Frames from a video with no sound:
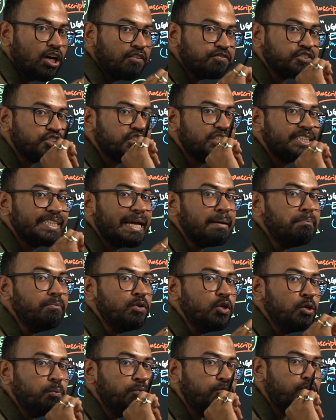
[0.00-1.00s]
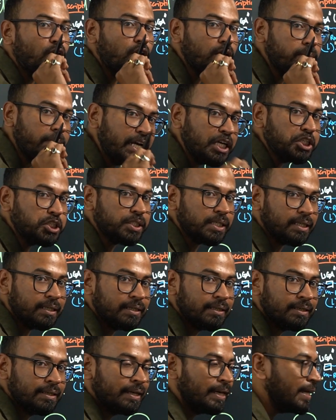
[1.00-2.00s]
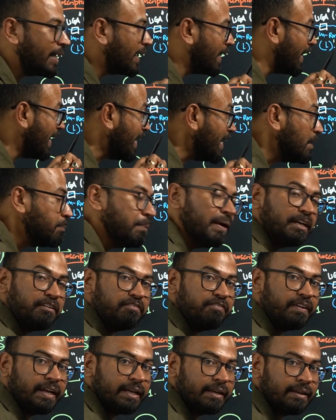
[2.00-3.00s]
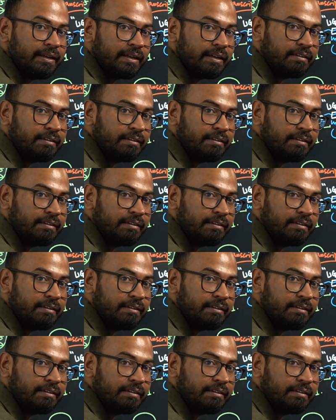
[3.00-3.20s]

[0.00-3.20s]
of stem loop formation in between